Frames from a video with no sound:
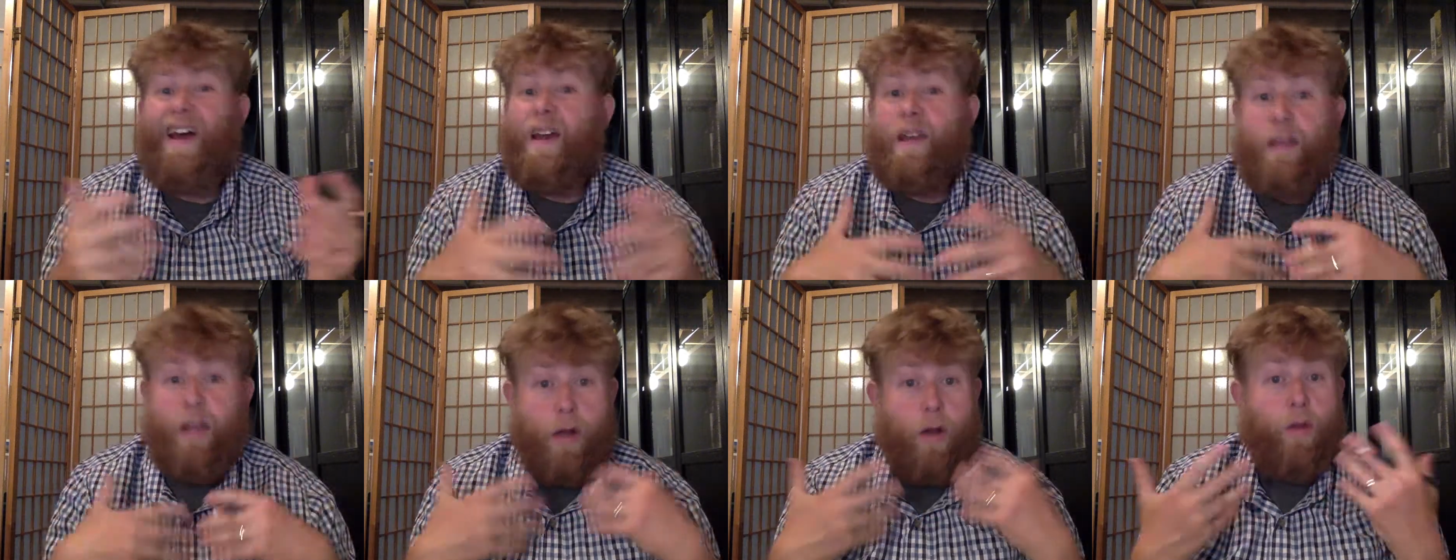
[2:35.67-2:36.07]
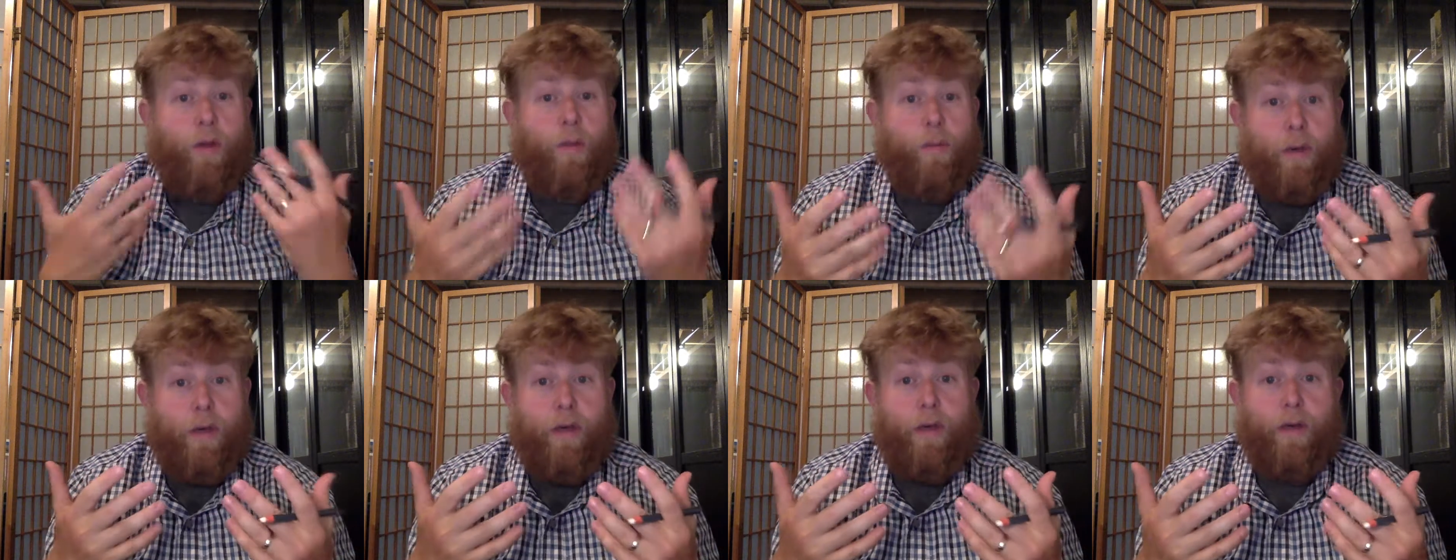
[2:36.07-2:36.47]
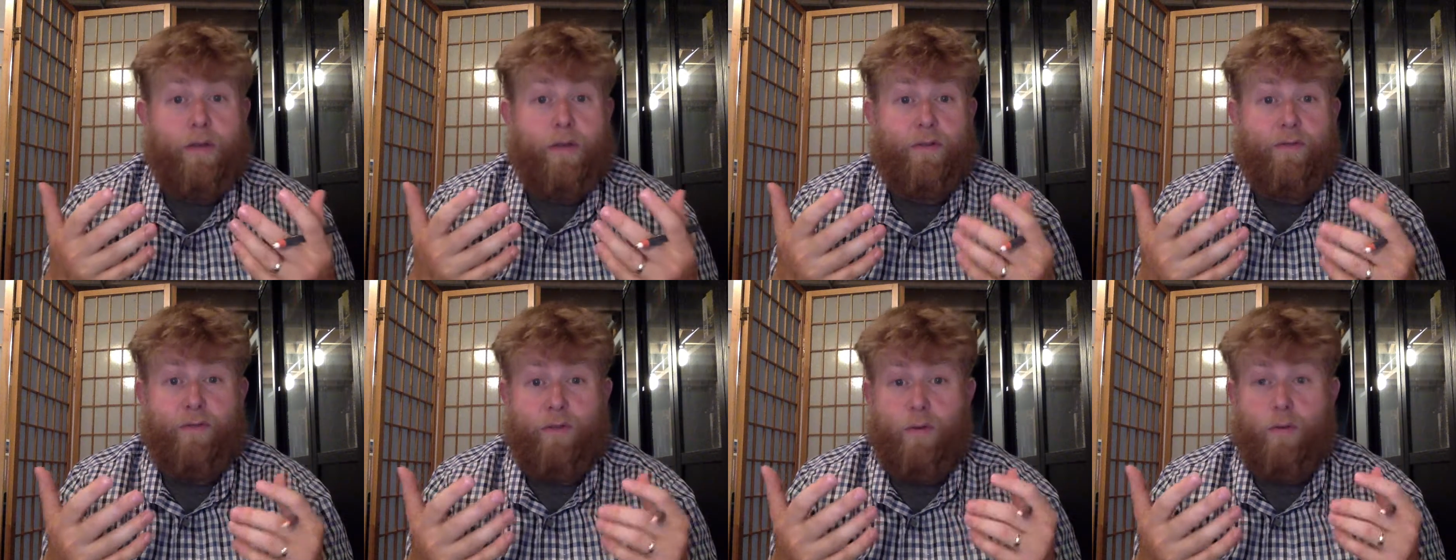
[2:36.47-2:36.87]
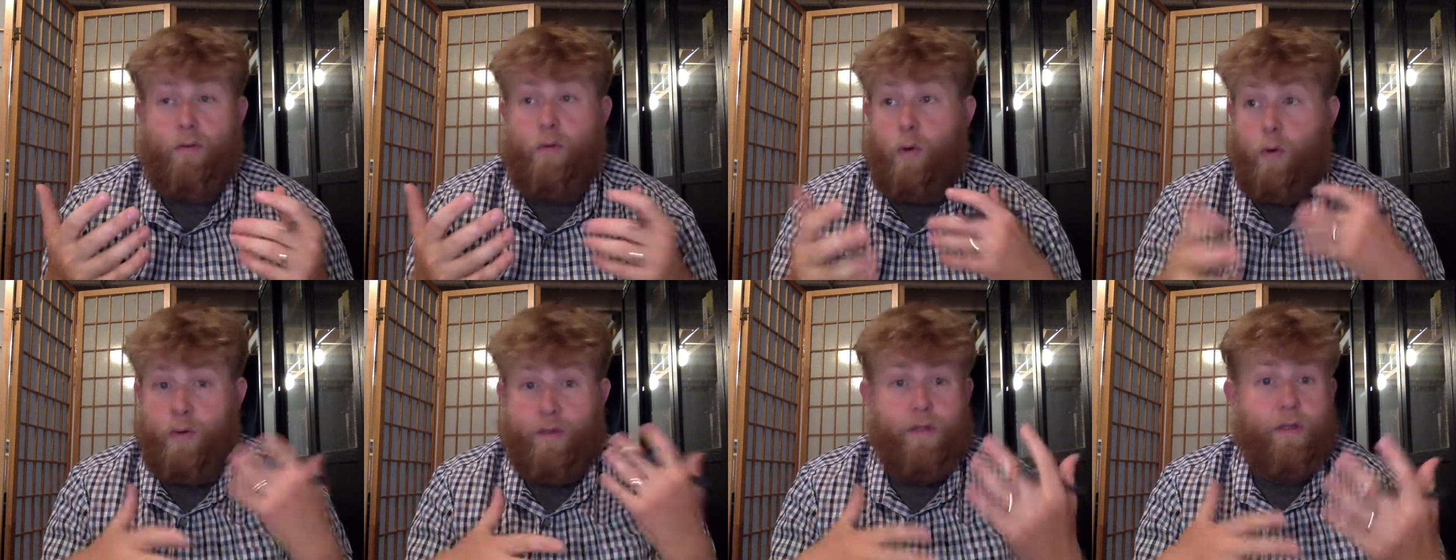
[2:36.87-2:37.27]
Not only because of
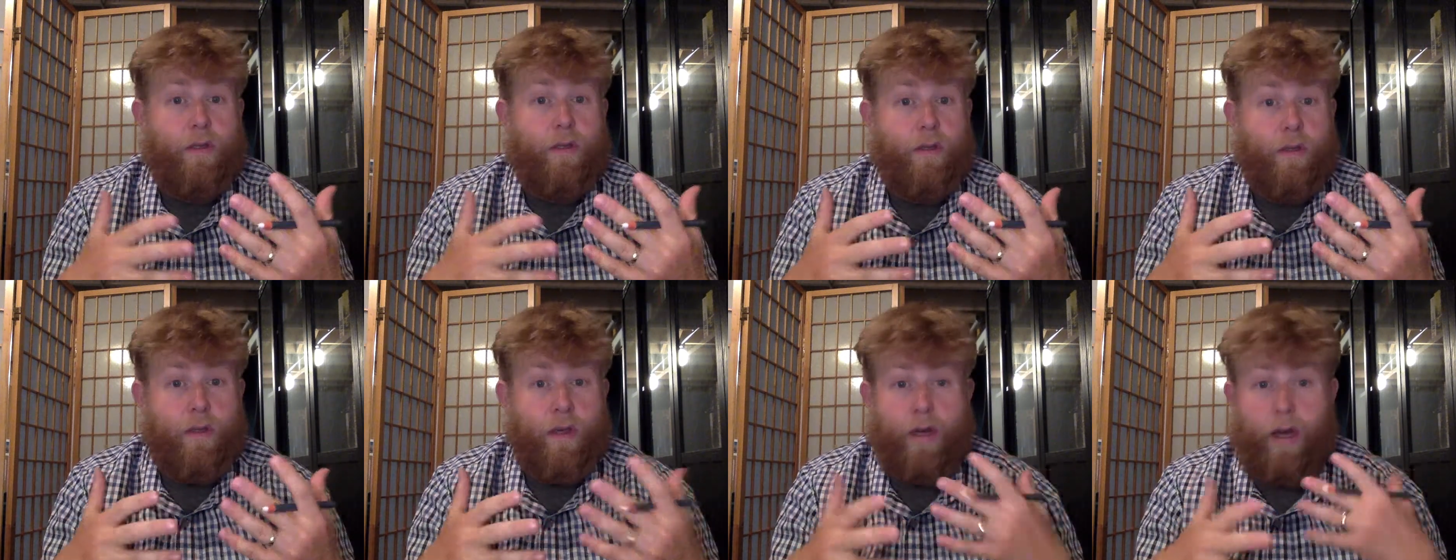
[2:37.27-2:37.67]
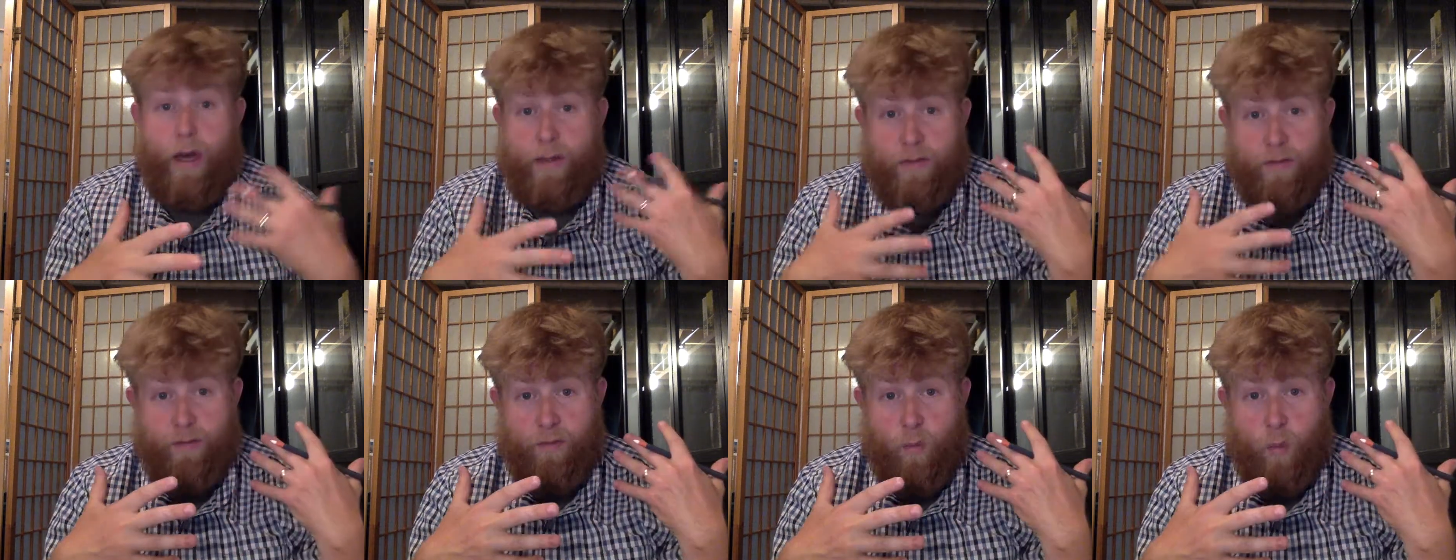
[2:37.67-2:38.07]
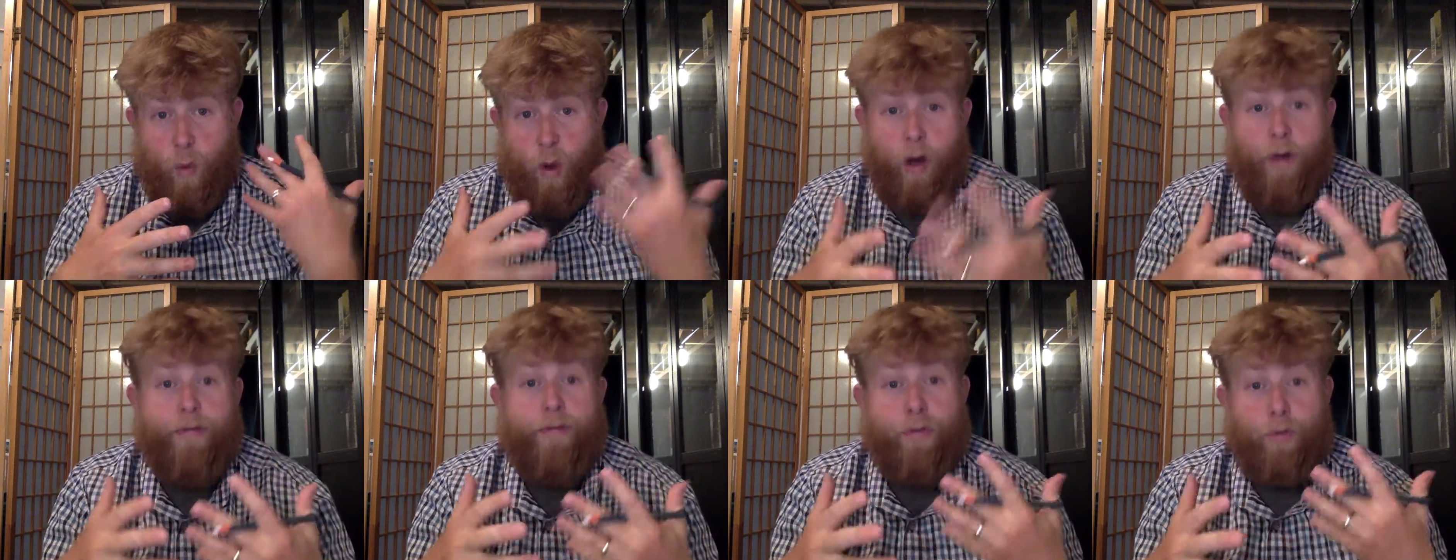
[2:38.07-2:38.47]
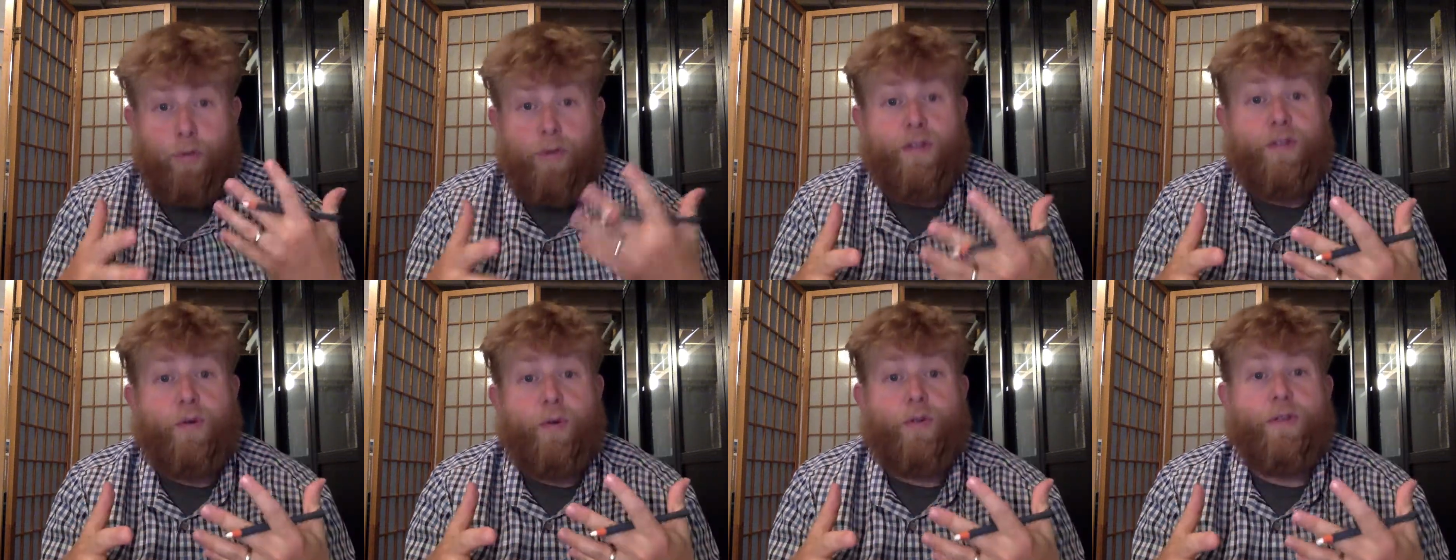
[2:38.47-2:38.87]
course, the kinds of wealth or
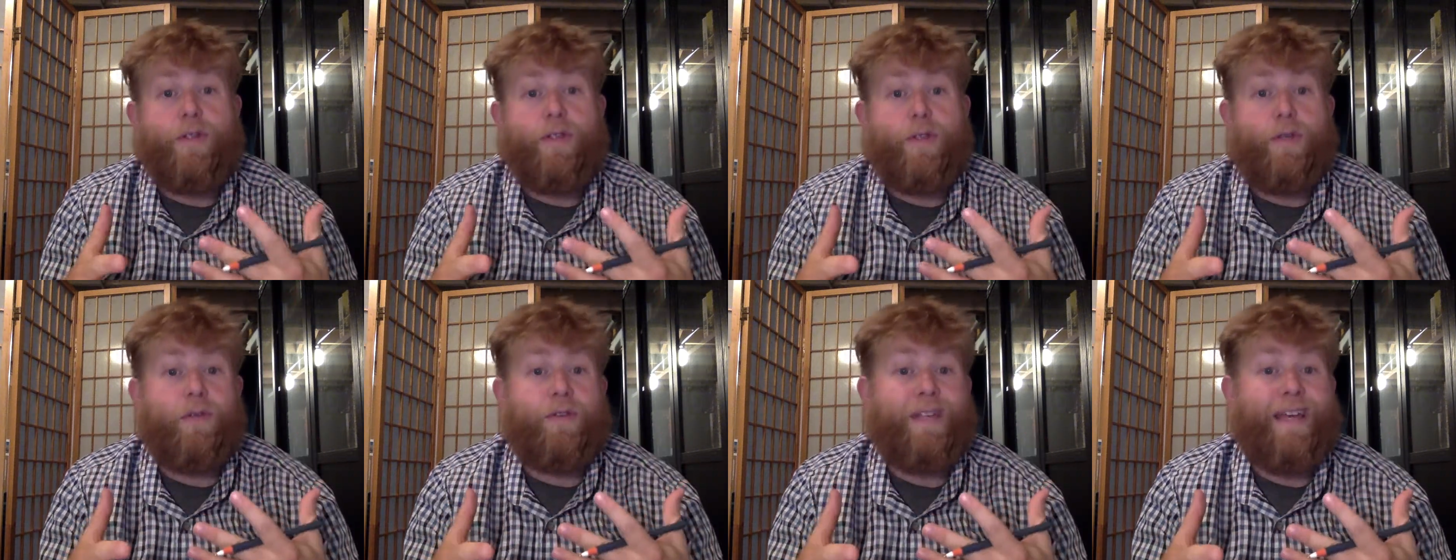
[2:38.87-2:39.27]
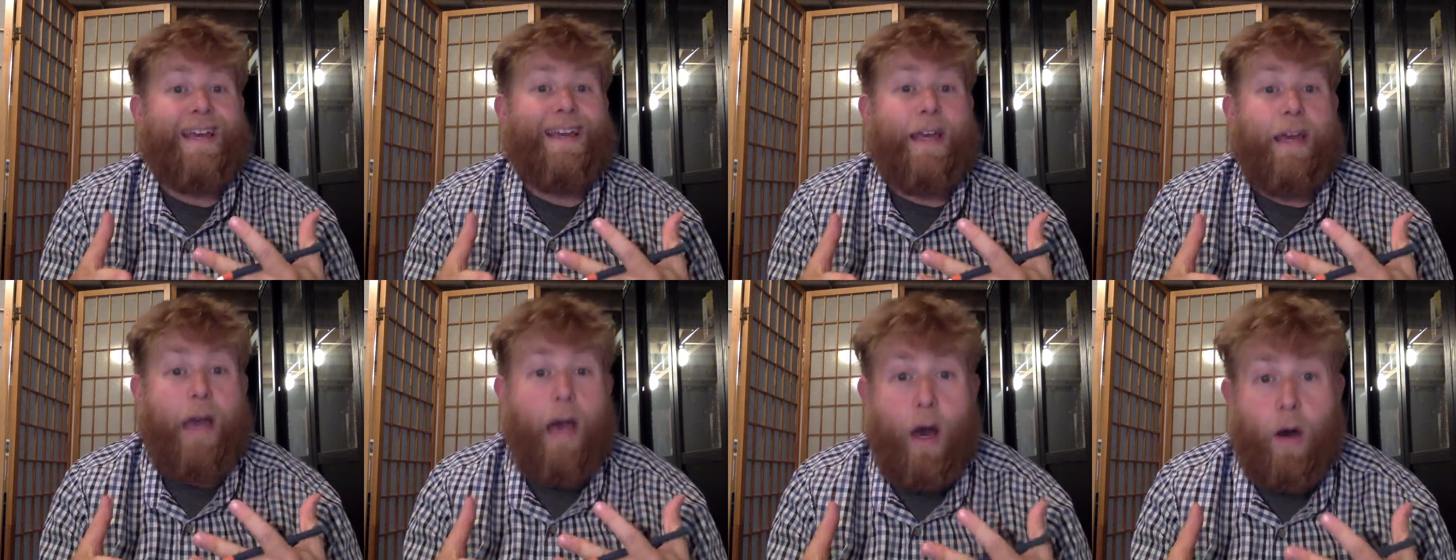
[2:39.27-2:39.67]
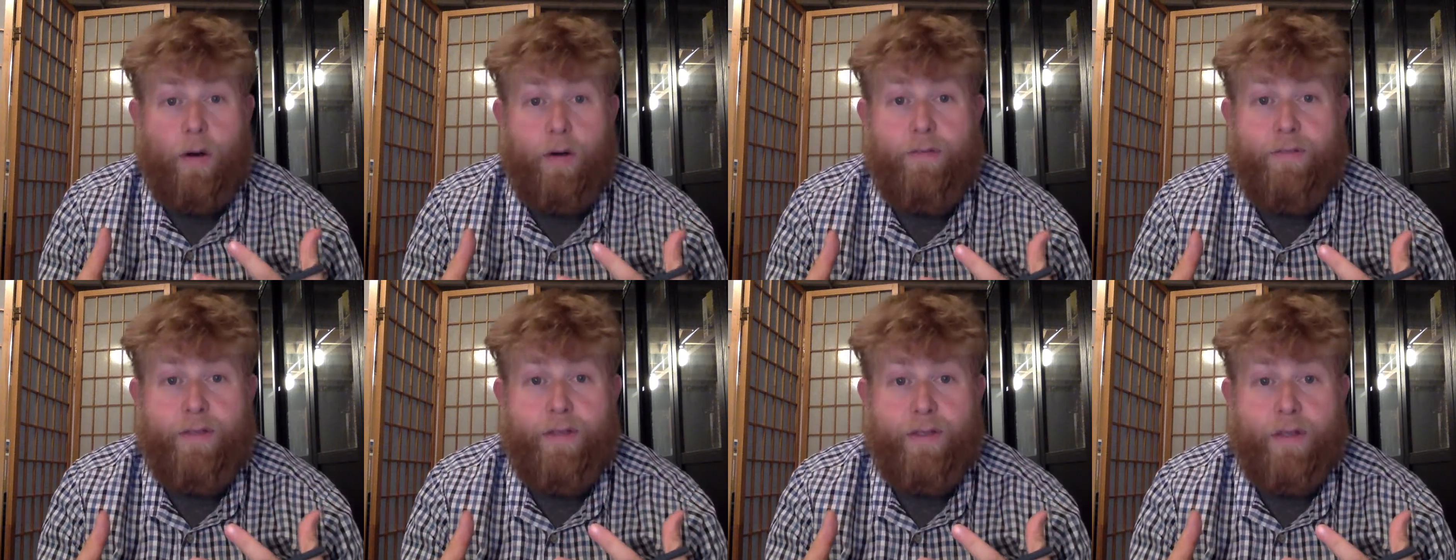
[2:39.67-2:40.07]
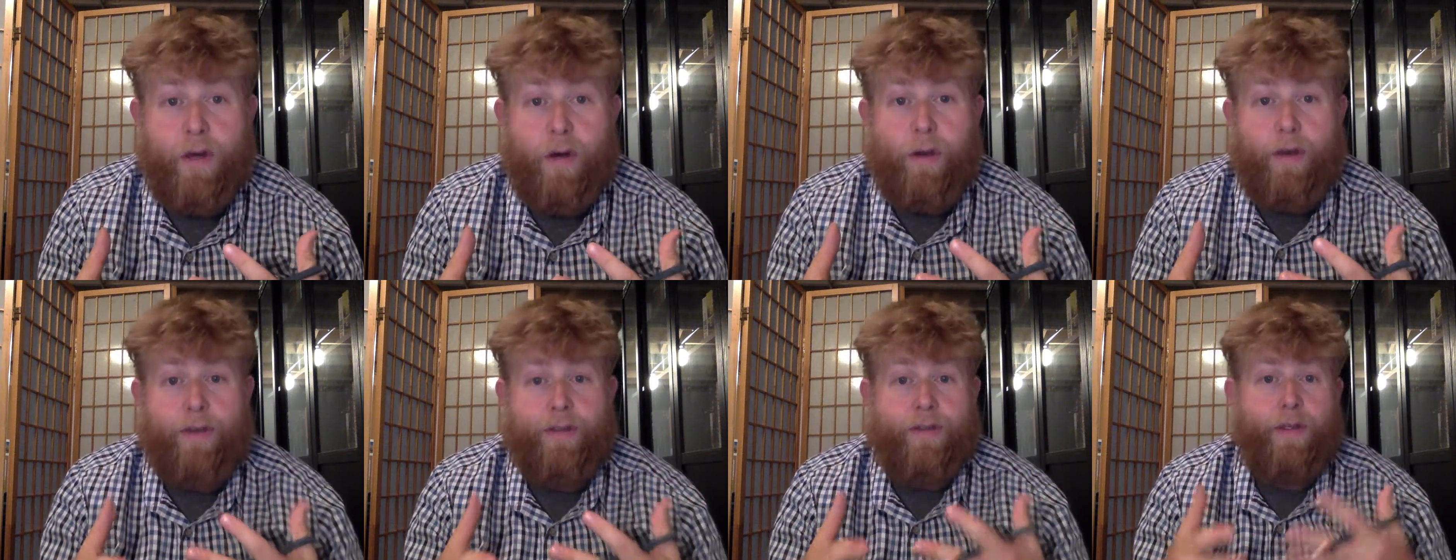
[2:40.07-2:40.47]
resources they're taking out of these
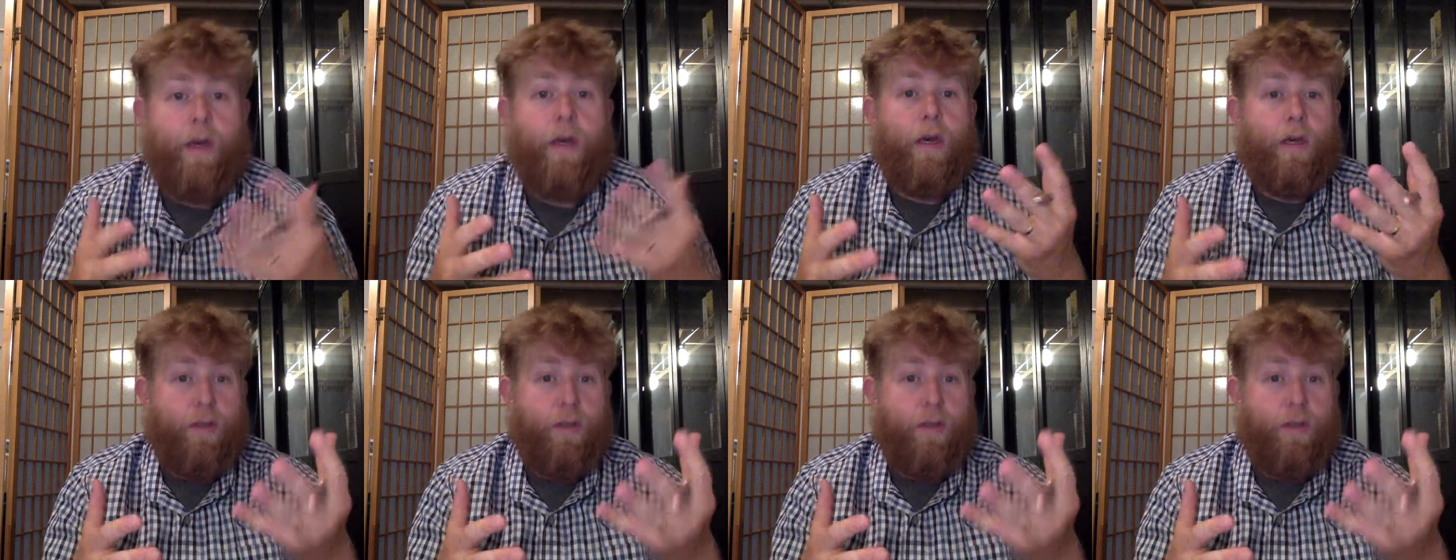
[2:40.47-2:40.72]
areas,